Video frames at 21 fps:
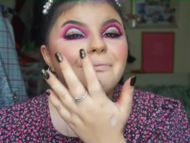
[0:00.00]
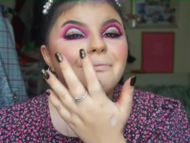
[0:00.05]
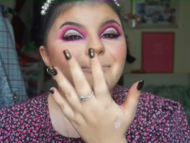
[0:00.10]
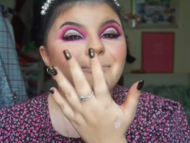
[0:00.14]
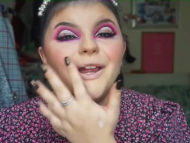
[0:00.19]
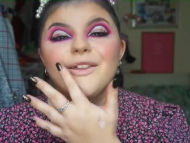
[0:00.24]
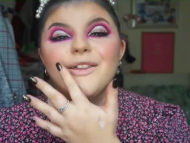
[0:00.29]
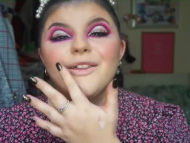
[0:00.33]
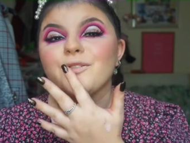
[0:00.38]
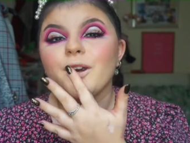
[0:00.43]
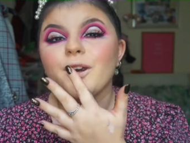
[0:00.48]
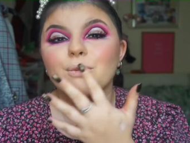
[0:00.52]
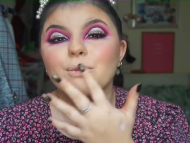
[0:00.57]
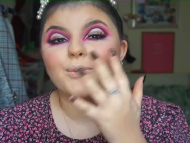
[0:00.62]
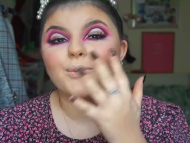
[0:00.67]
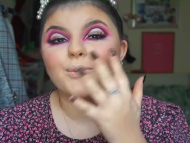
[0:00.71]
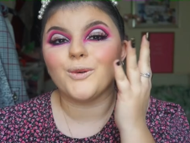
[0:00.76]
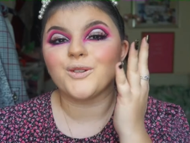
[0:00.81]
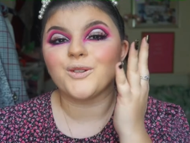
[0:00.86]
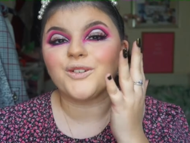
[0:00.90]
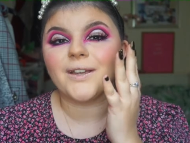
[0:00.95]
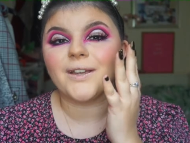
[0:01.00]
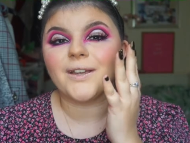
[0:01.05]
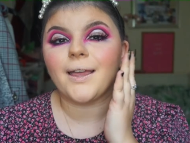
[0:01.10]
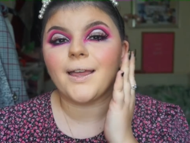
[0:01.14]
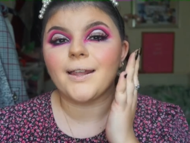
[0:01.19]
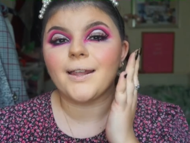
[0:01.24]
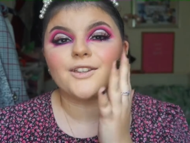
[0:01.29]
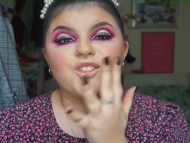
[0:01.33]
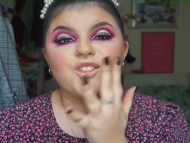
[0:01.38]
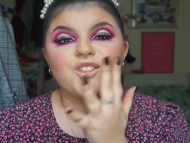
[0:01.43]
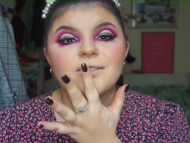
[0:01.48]
my other eye was watering and
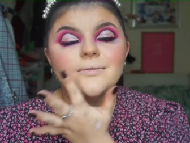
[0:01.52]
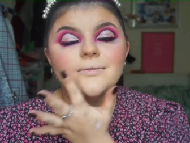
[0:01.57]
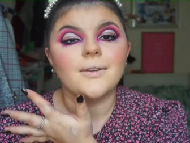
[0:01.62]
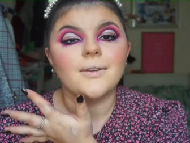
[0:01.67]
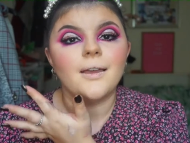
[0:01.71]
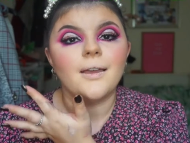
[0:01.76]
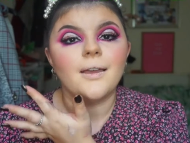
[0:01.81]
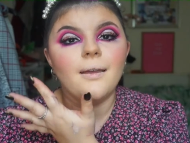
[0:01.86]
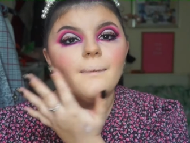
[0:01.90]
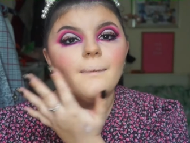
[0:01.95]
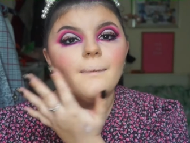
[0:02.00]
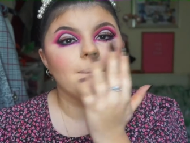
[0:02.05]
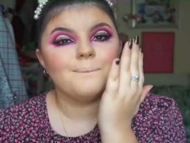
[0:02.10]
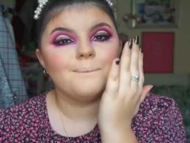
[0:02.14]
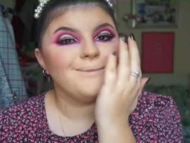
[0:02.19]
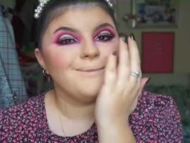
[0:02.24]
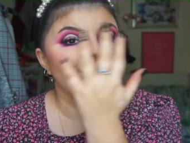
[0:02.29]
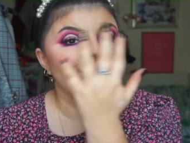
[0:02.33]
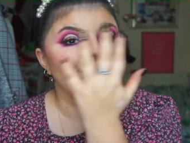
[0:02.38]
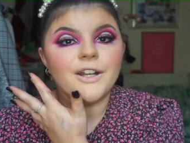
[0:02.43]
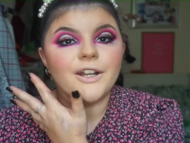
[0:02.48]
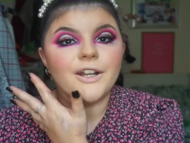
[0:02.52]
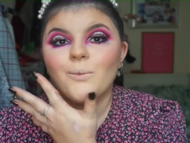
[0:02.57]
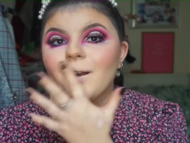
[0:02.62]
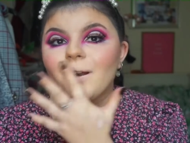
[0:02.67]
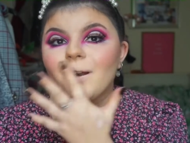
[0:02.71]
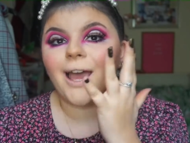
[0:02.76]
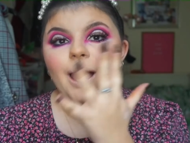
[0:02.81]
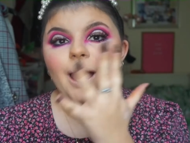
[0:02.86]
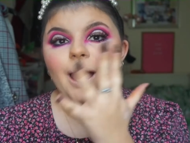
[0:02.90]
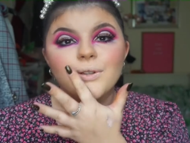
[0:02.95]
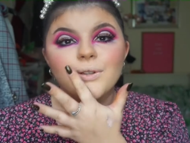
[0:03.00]
it just liner went
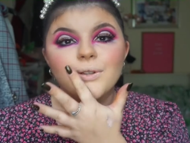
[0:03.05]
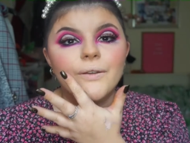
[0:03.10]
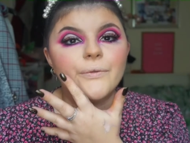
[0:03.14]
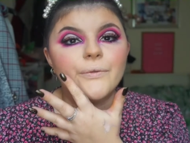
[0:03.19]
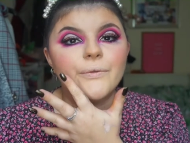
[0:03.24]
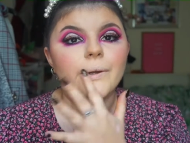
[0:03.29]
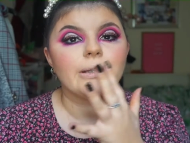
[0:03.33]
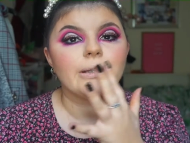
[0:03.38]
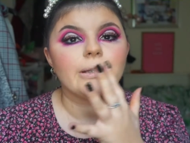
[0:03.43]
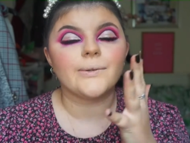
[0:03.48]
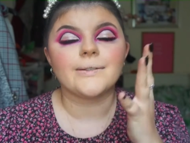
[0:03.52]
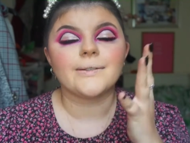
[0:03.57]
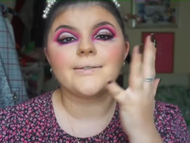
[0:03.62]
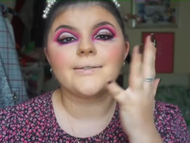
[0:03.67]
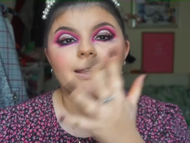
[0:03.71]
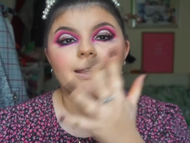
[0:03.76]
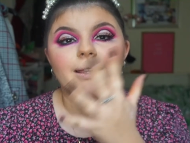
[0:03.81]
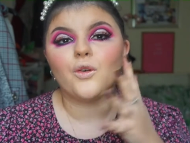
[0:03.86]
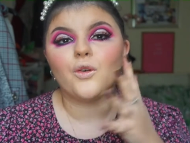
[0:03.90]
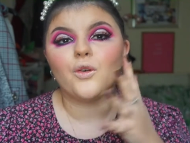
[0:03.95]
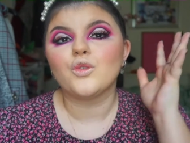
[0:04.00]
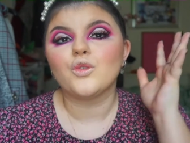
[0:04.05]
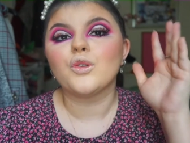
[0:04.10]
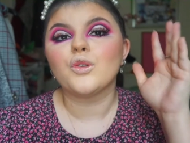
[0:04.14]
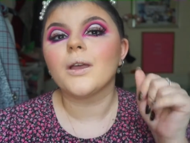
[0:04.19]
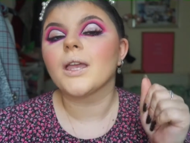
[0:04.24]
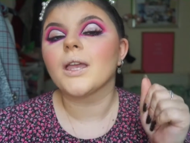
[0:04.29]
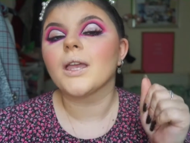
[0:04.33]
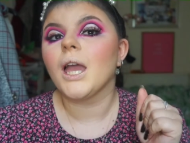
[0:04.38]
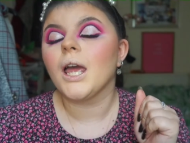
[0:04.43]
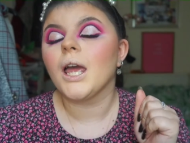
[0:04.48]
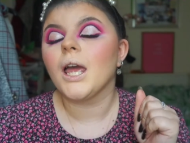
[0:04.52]
absolutely everywhere so I had to take it off and do it
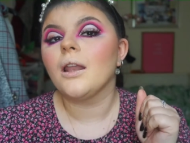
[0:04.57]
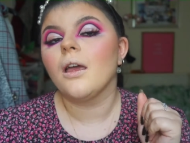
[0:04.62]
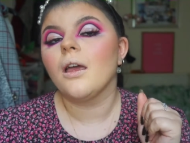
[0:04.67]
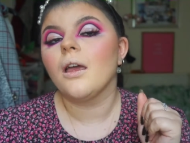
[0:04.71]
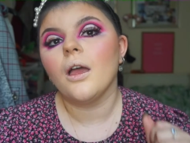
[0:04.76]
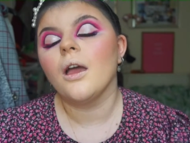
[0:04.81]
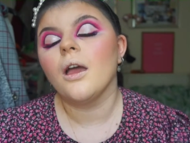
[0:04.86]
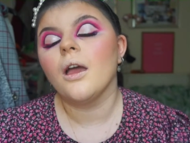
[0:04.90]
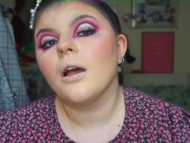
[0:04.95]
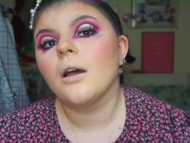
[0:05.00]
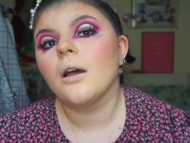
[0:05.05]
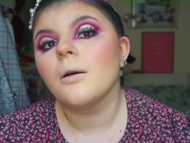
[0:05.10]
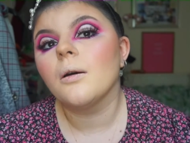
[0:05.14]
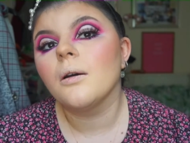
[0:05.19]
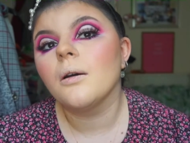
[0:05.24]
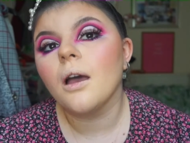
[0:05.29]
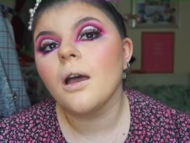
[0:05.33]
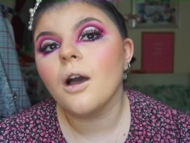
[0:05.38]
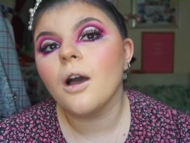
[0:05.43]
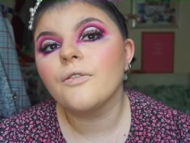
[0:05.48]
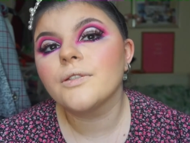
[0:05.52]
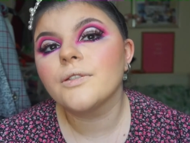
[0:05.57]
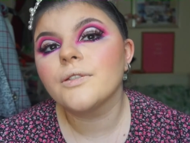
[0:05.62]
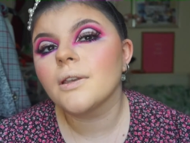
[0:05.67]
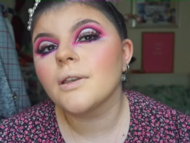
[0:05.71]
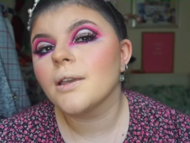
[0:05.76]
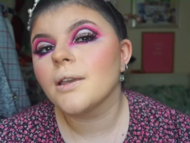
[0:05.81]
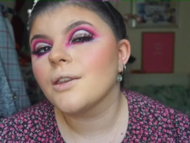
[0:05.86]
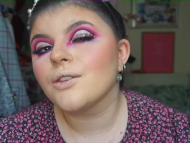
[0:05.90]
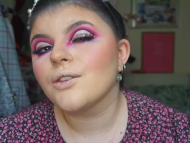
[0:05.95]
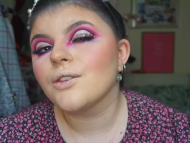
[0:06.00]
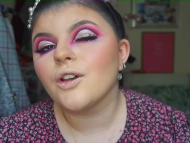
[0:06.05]
again. Obviously
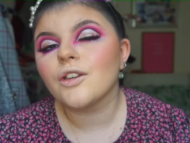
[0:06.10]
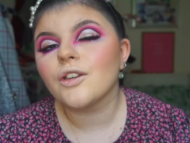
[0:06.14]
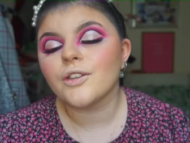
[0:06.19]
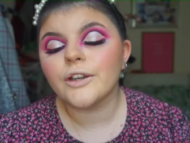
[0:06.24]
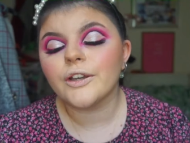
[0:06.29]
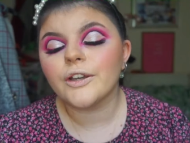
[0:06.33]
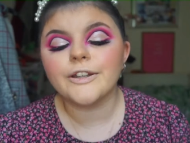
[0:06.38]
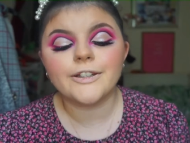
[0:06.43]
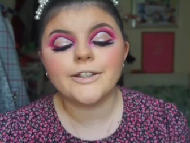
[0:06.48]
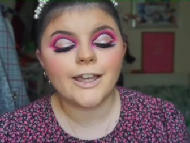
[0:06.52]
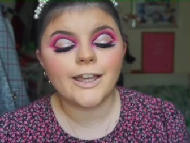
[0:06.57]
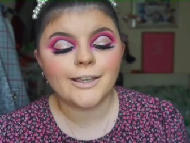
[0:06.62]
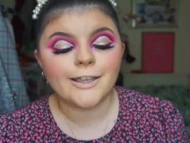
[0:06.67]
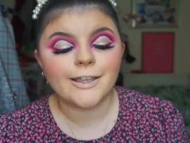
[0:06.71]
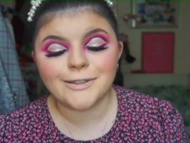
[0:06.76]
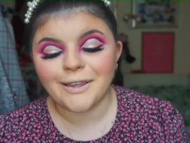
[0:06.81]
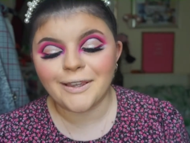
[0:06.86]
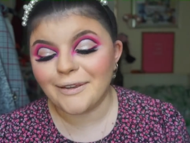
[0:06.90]
it's not as good as